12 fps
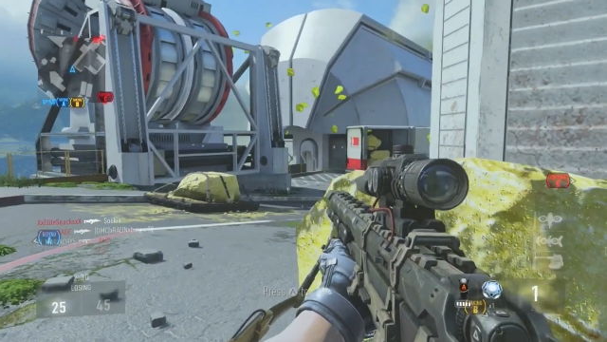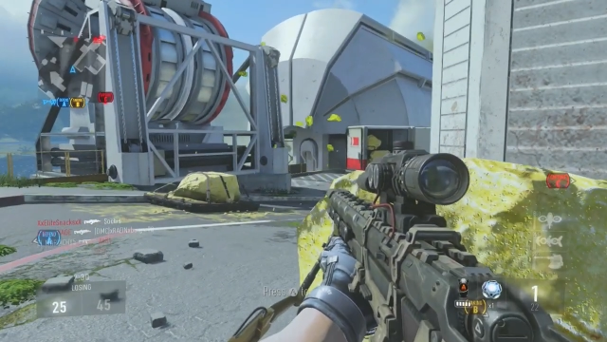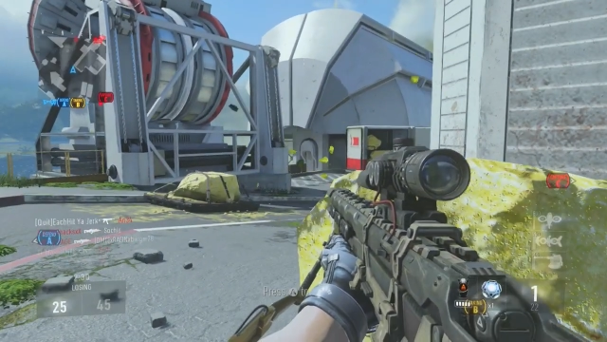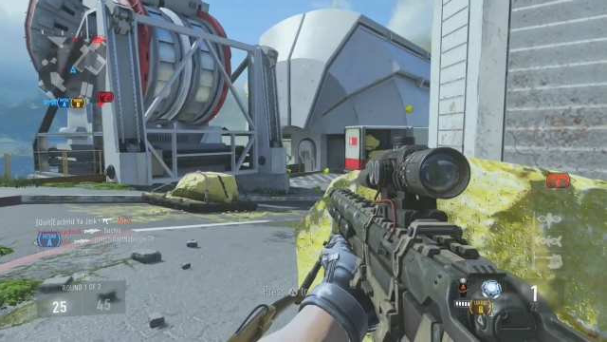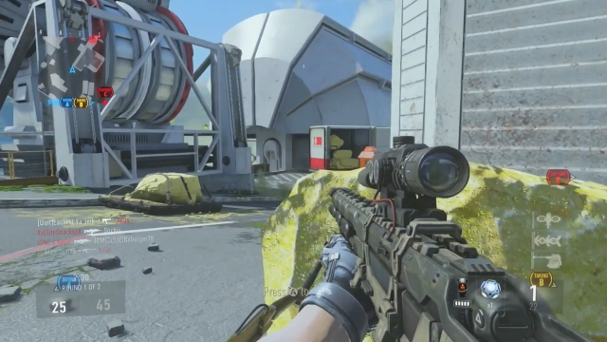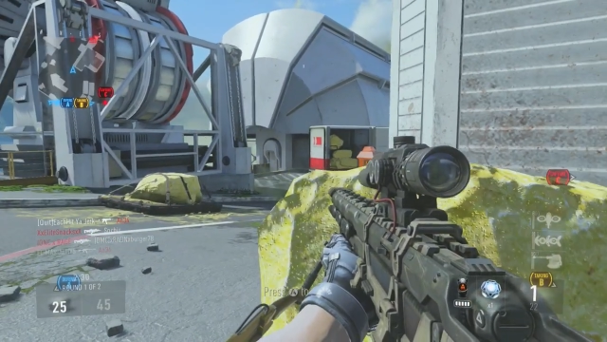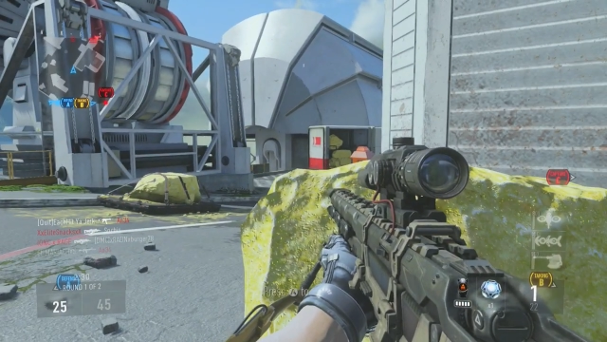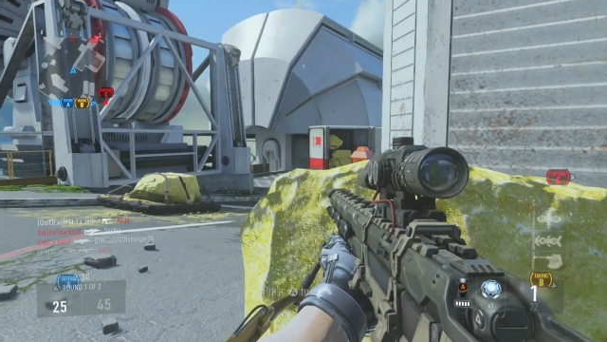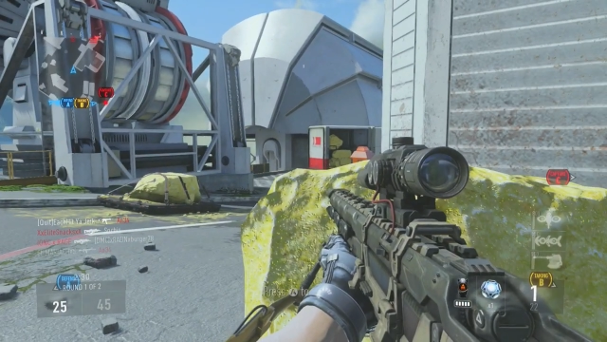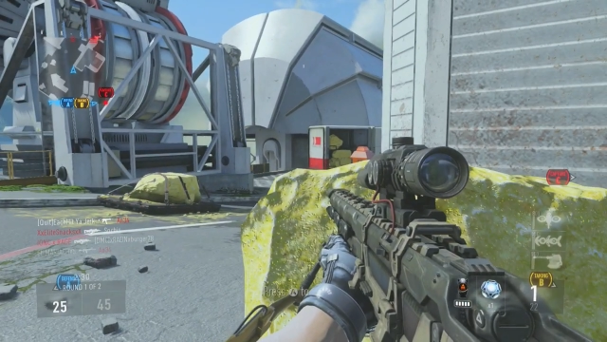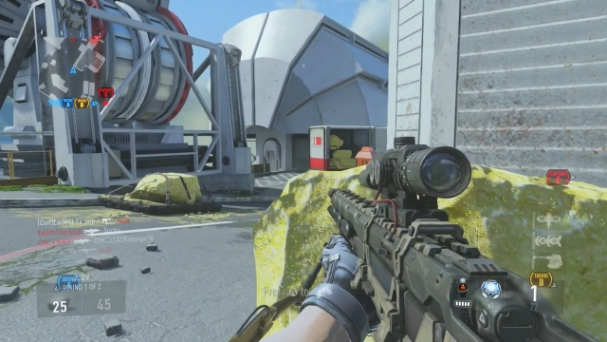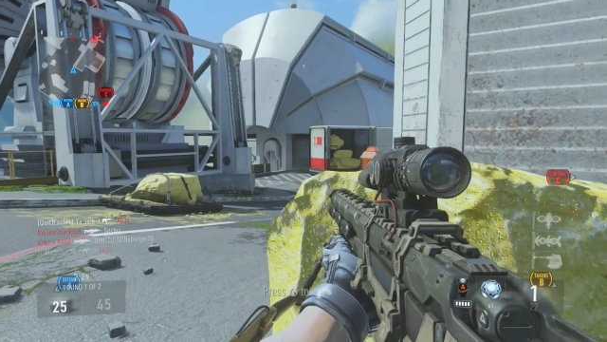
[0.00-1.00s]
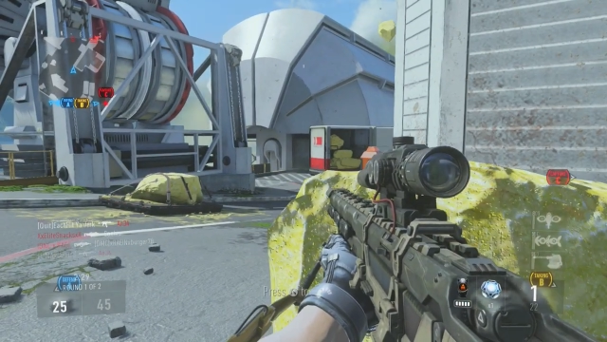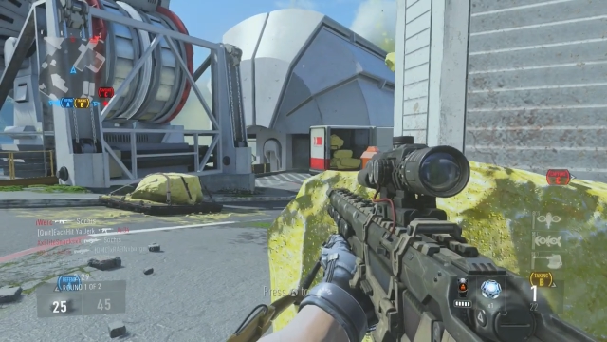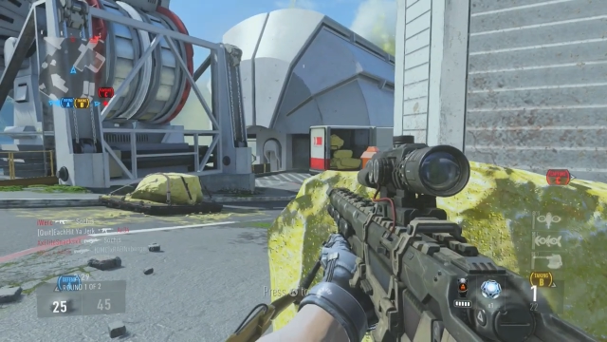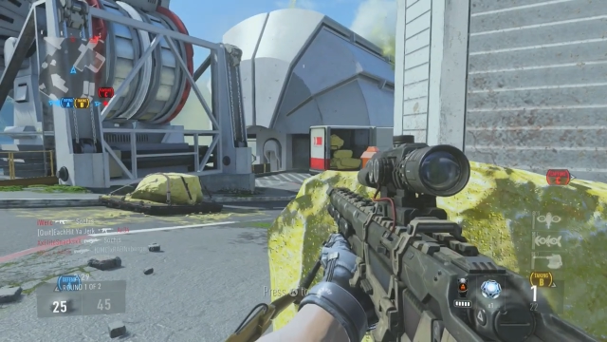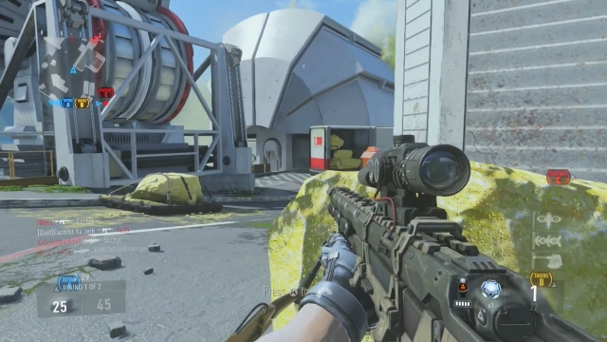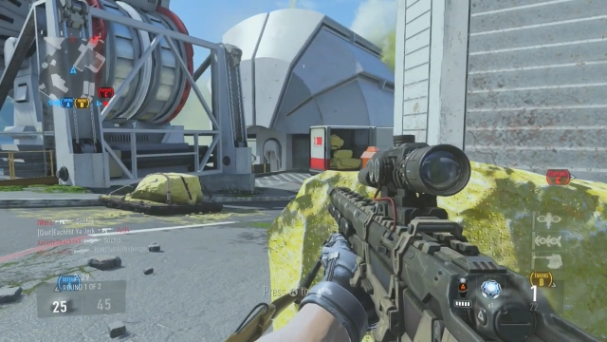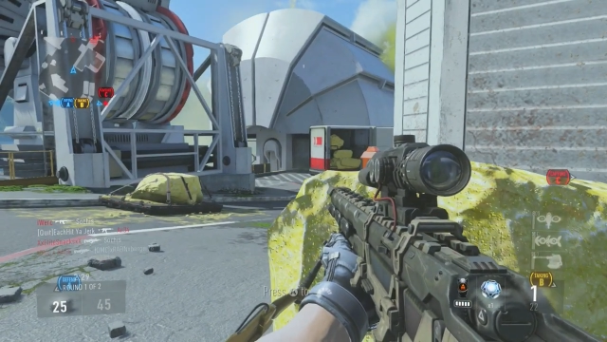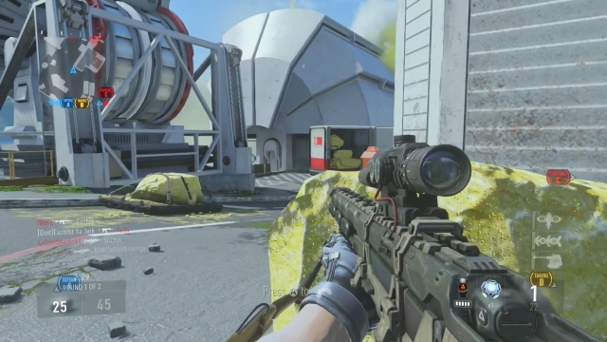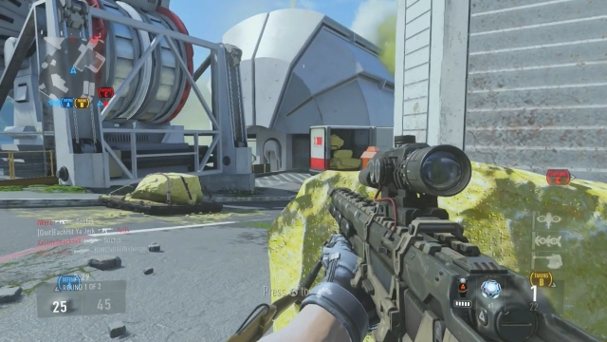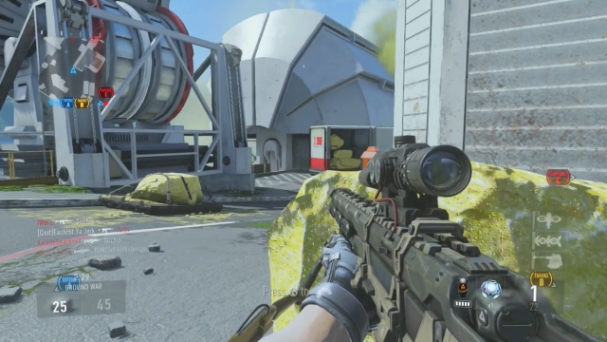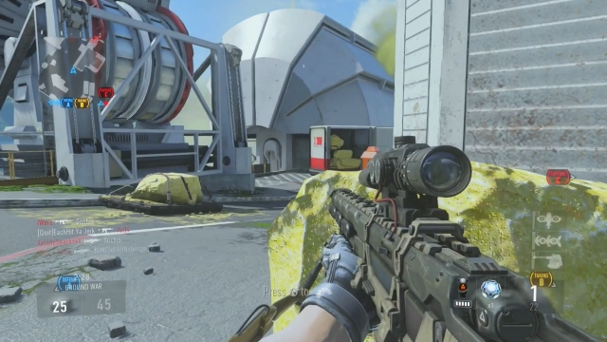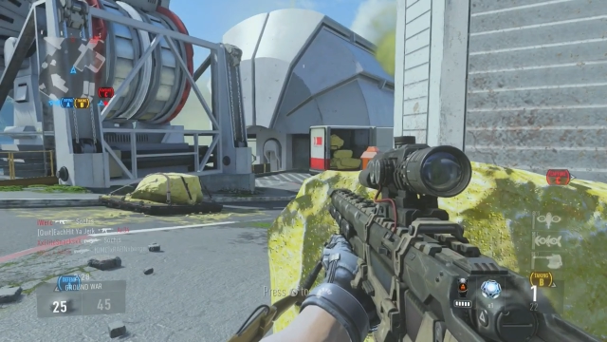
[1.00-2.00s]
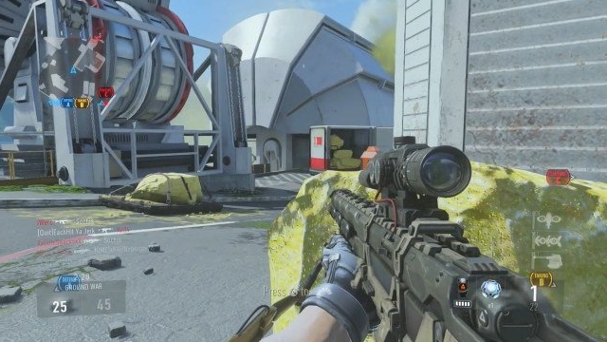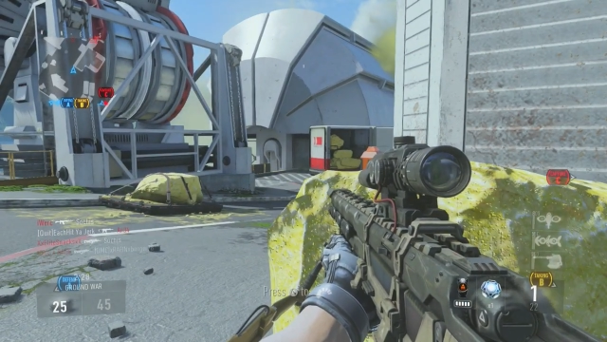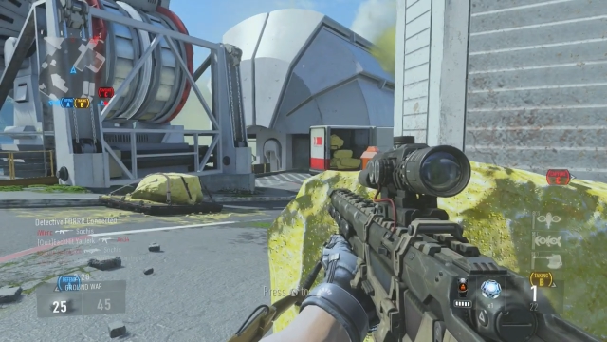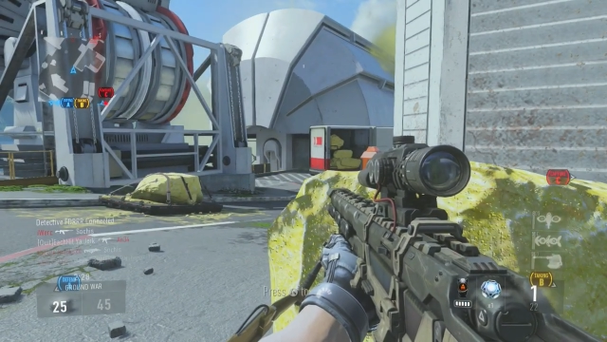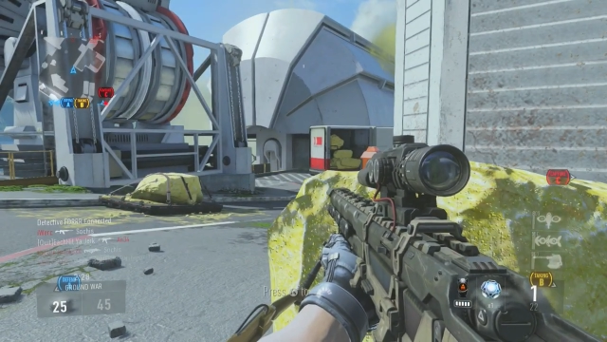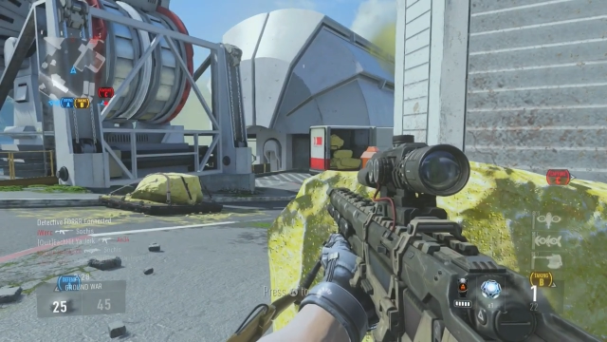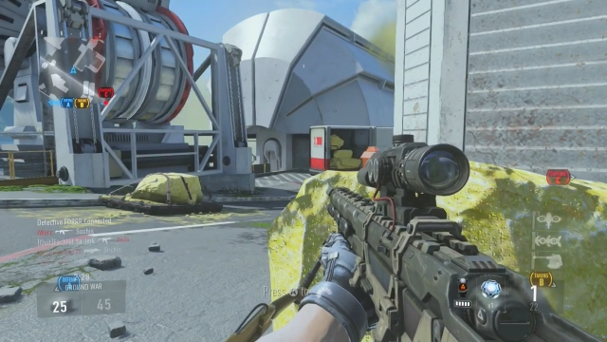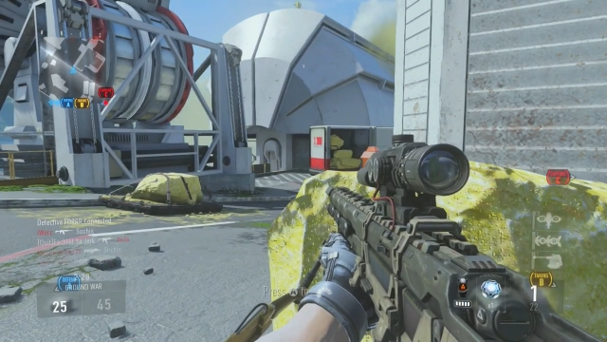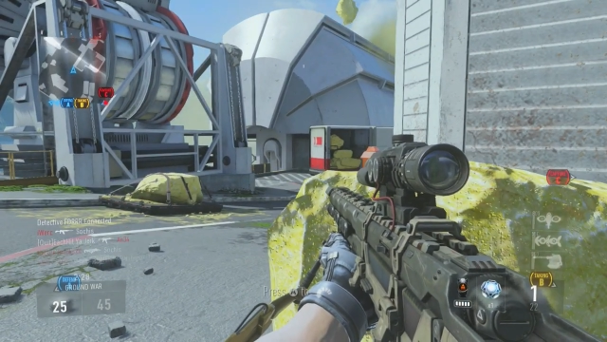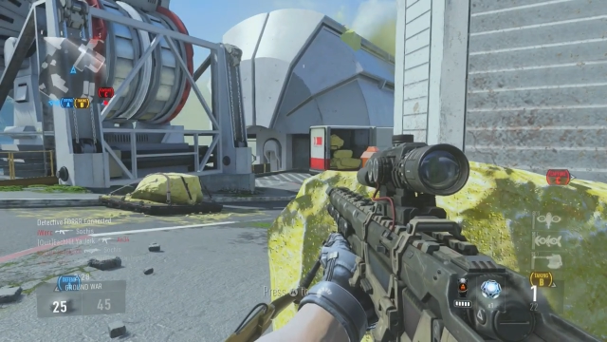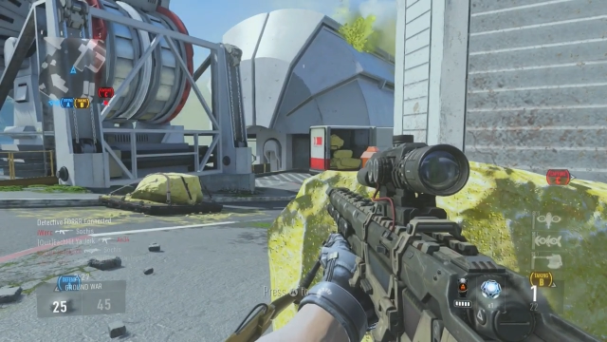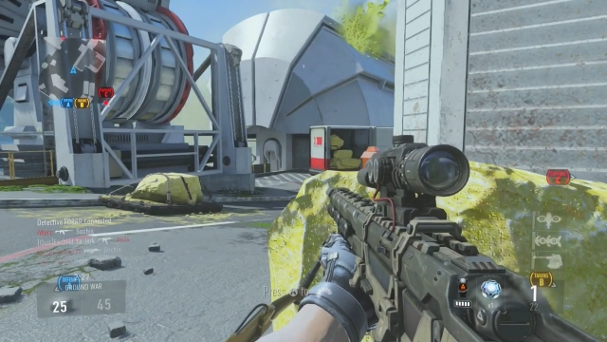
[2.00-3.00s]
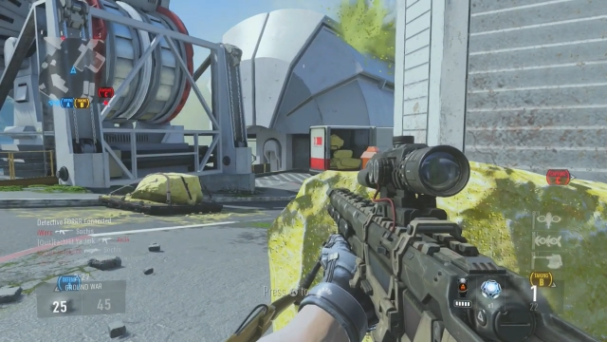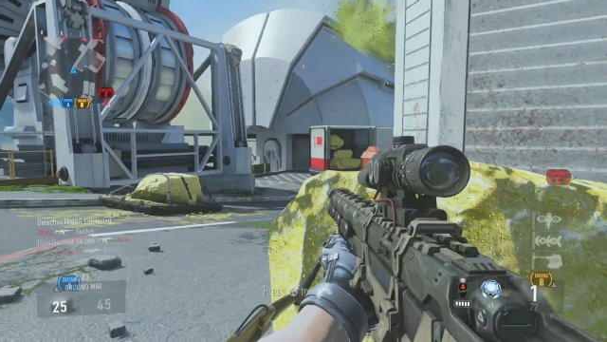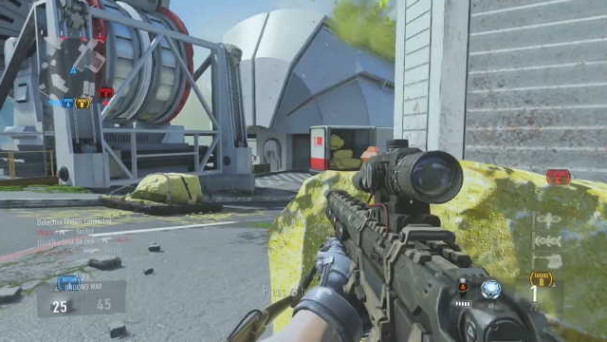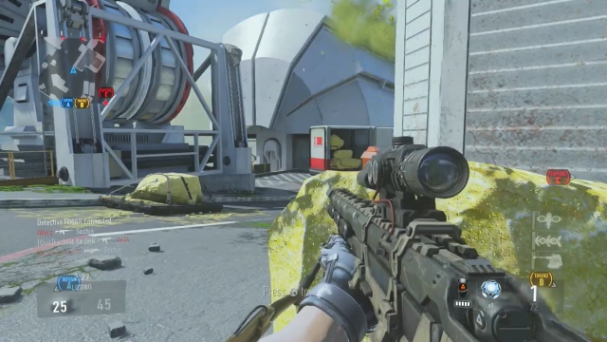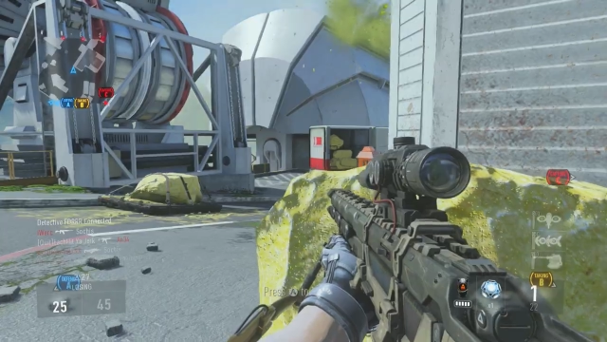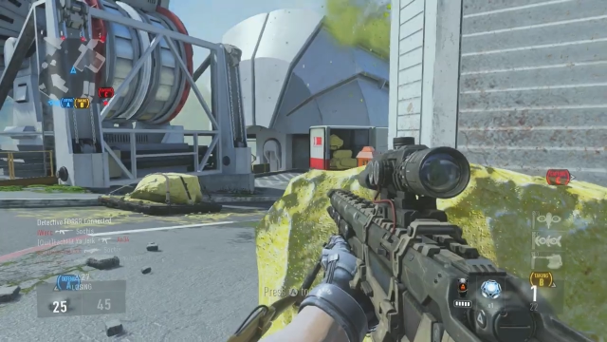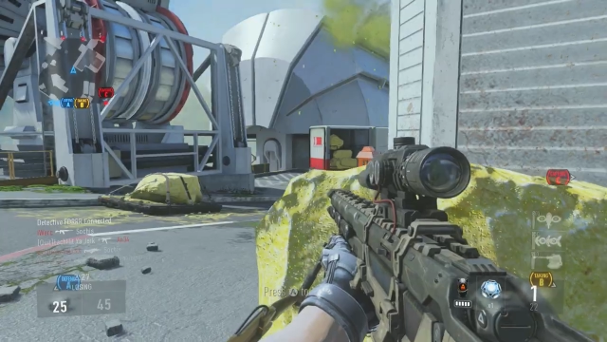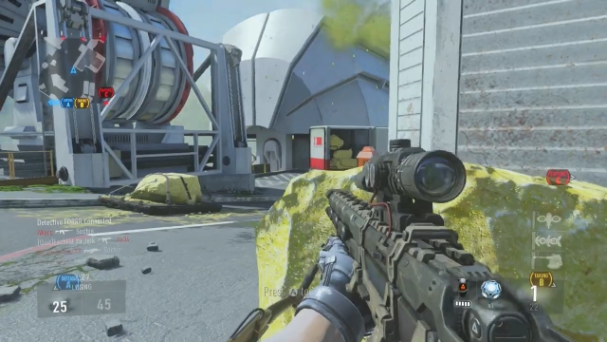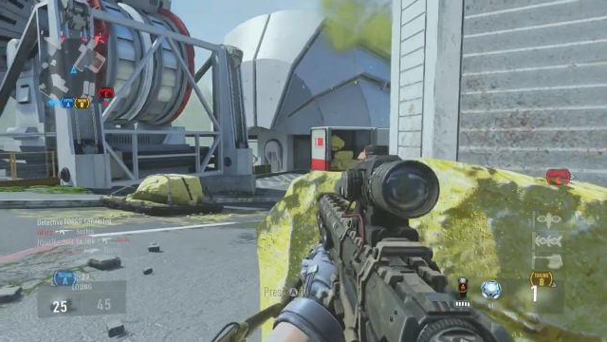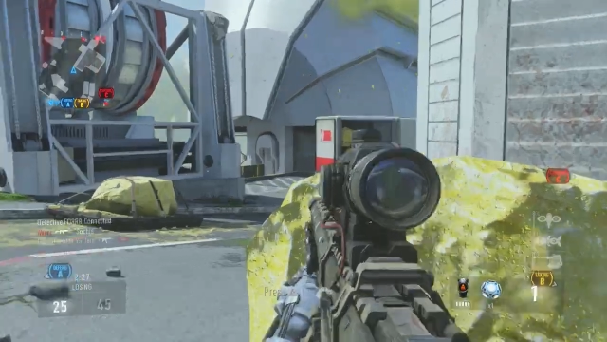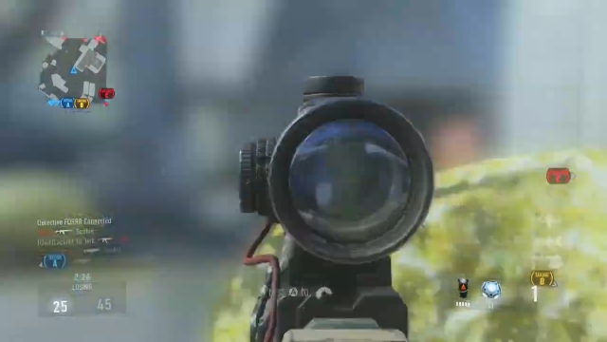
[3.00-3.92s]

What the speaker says: No face is visible, so there are no lips to read.